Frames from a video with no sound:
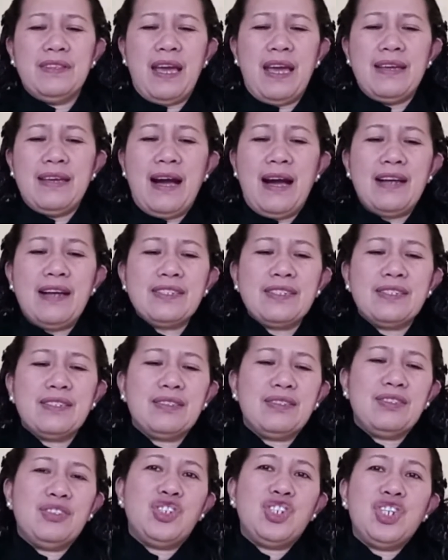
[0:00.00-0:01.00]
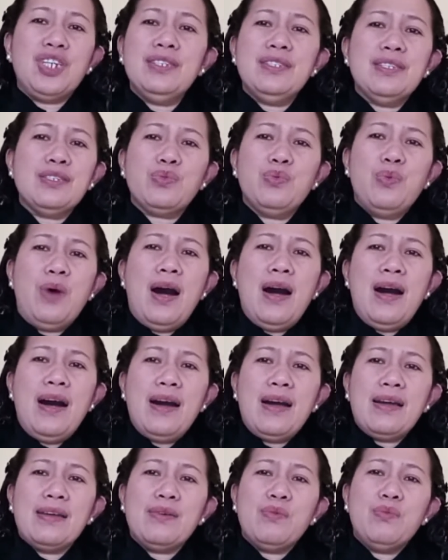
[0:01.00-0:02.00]
They asked Jesus,
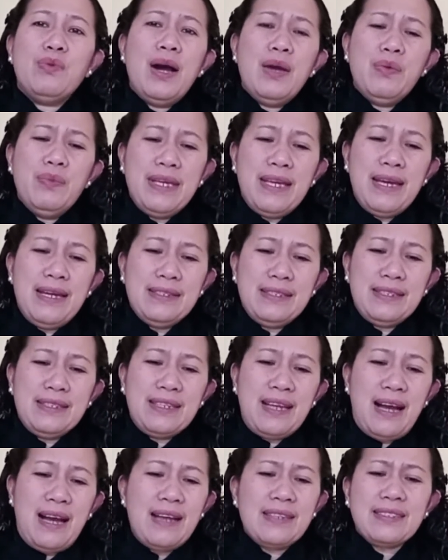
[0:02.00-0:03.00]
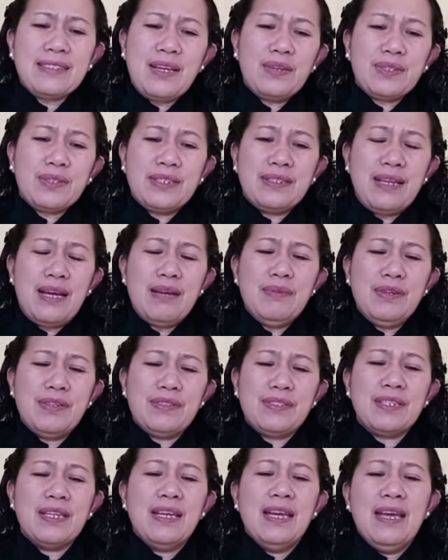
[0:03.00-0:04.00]
why? Why we can't cast out the
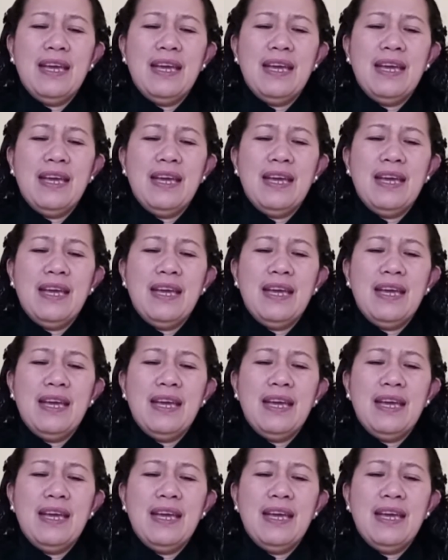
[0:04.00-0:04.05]
demons?